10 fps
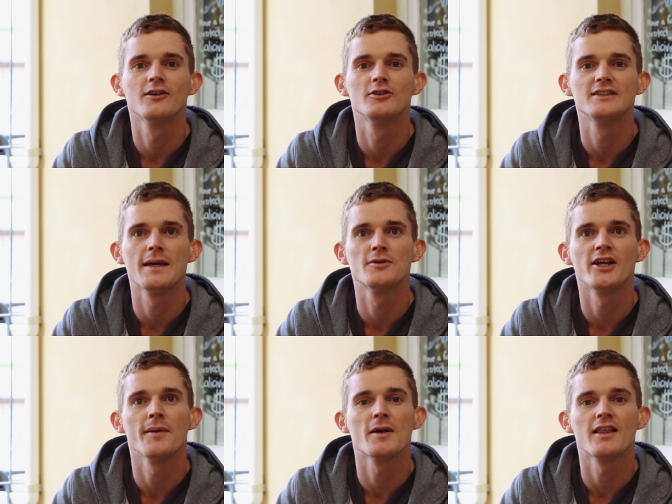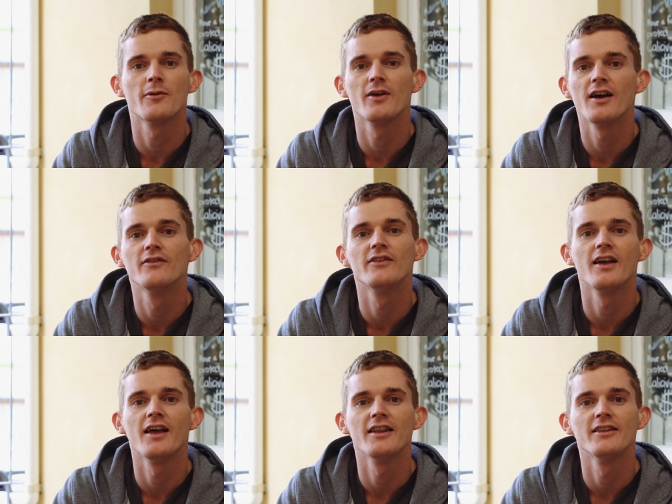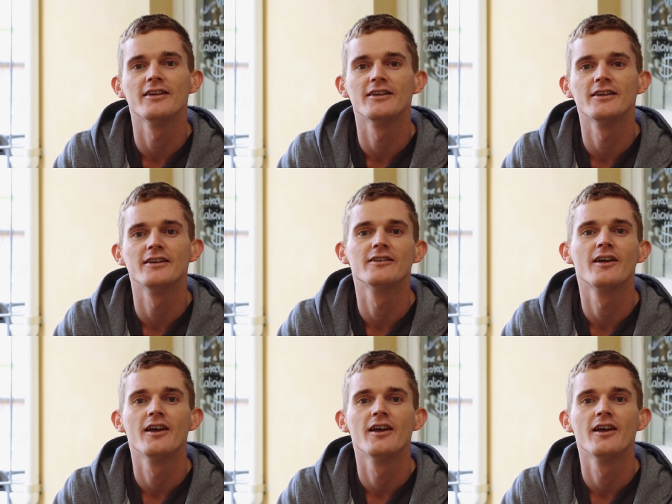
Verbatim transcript: good team dynamic that we have and the